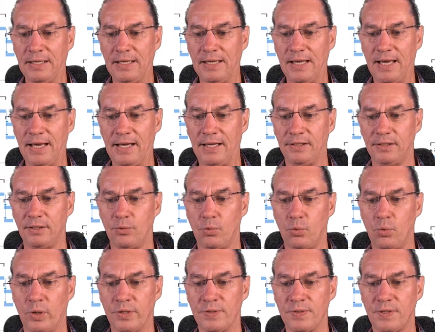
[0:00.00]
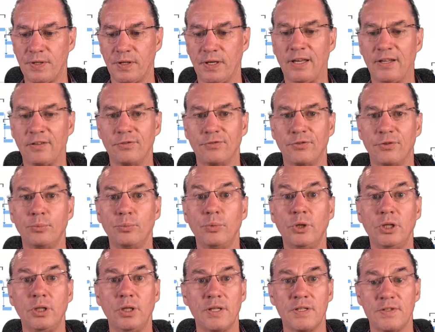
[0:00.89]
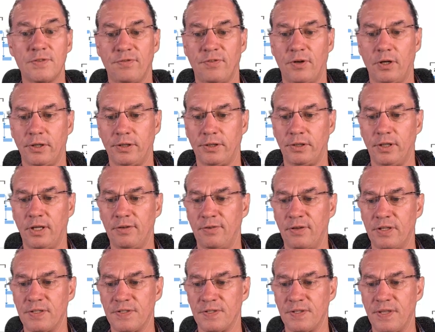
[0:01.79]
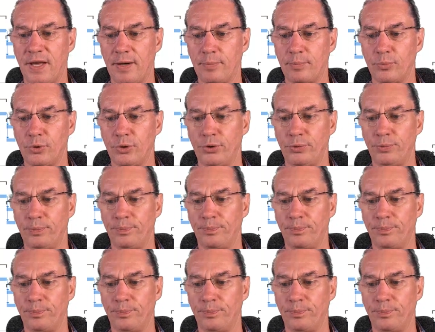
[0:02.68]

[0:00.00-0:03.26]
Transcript: And once again, for me, it's fine if it's number,